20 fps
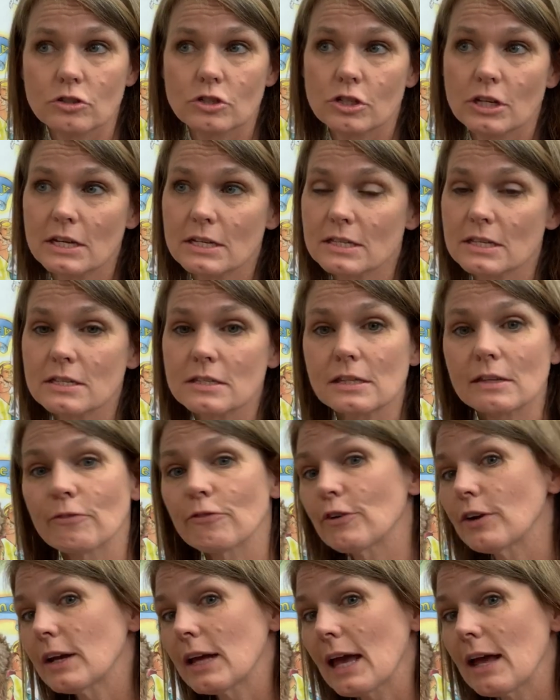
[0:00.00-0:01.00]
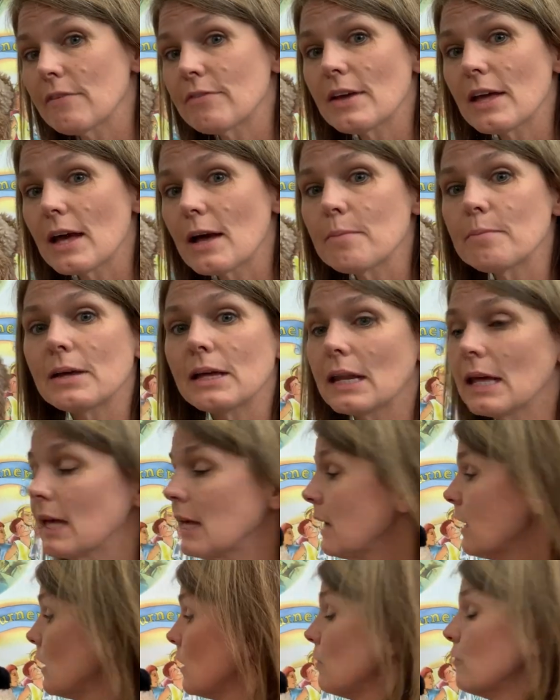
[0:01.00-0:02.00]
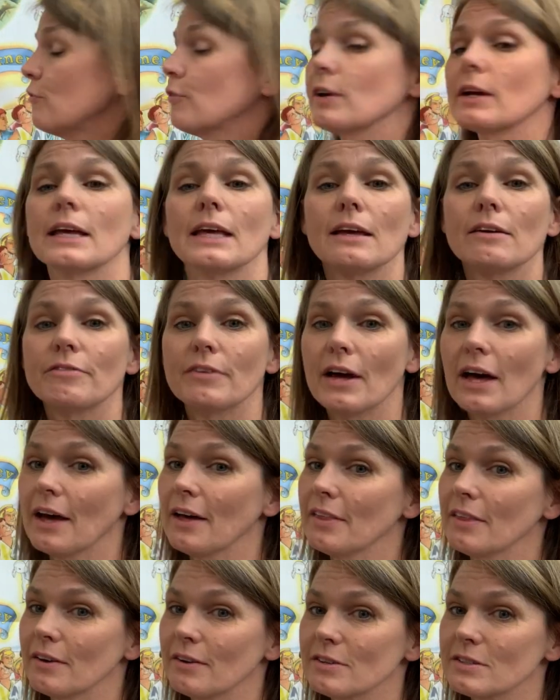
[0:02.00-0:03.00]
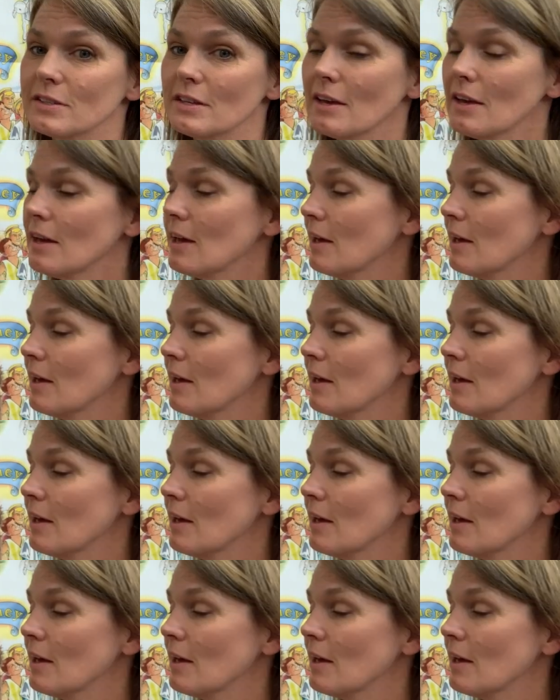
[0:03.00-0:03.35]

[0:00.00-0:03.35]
Jesus forgave him and he could forgive others.